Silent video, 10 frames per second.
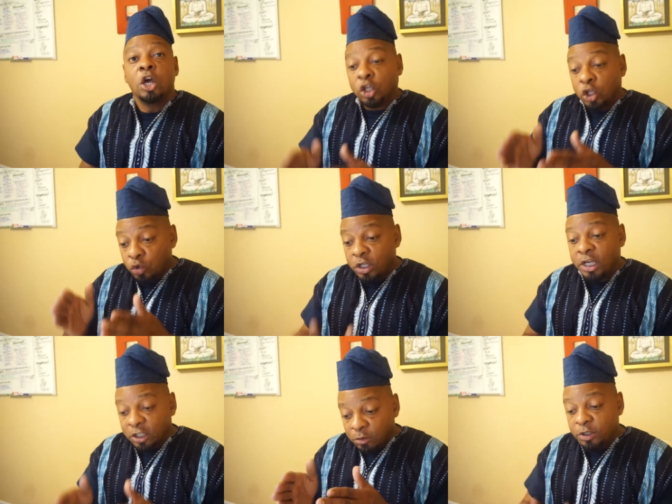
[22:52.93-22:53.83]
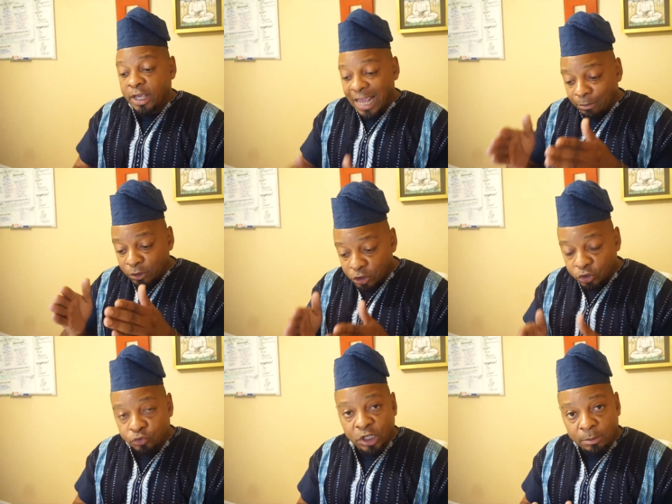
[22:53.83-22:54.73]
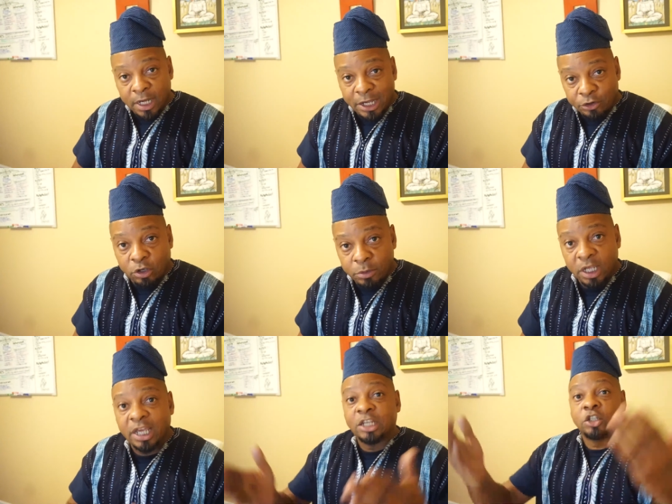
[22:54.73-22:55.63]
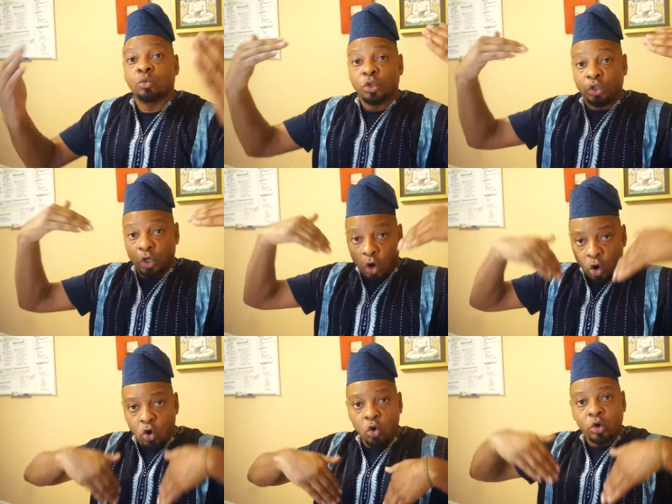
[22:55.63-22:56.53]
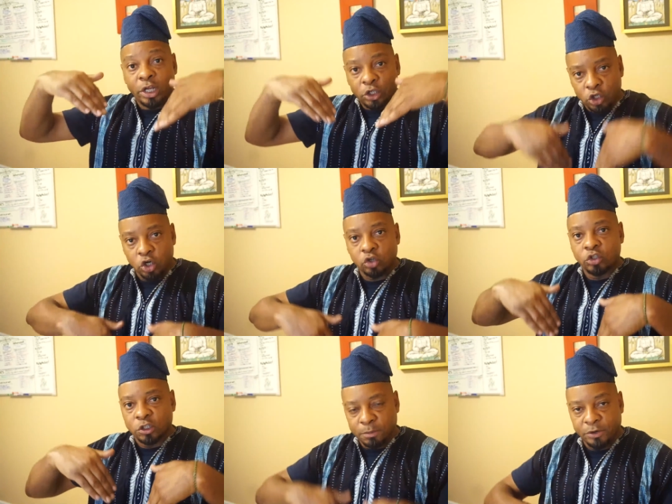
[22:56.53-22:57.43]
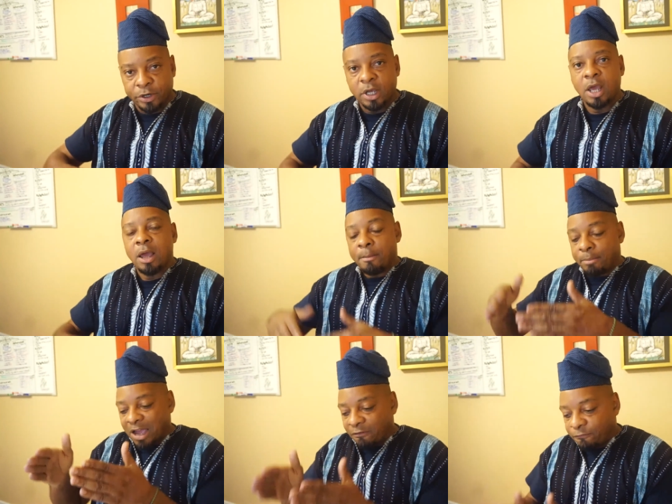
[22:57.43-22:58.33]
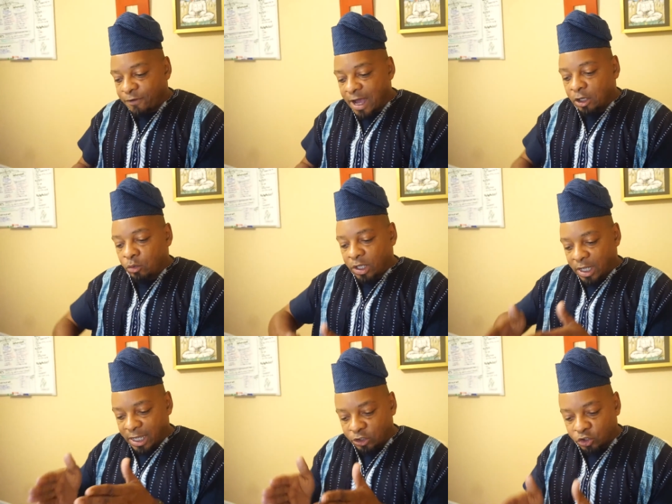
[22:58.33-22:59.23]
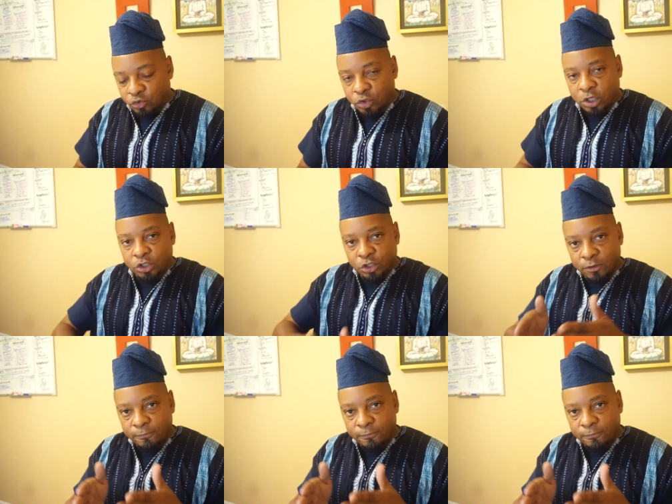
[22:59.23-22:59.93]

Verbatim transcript: You need to be able to streamline your communication with your own internal spirit by following a structured